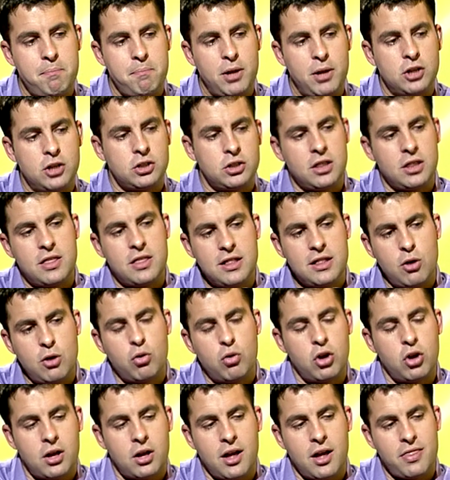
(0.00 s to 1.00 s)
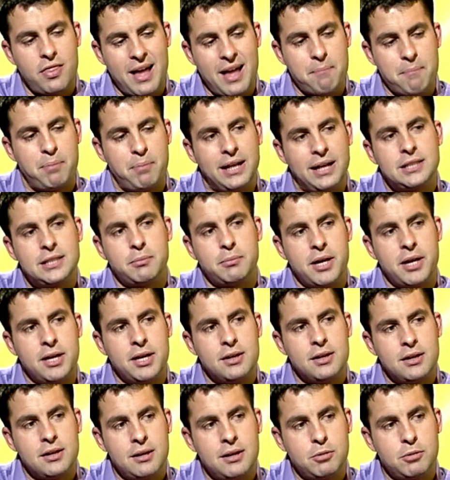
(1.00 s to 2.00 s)
because they don't look that big to me,
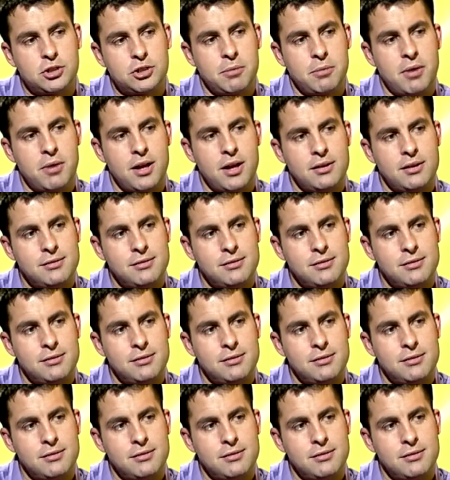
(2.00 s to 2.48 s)
I must admit.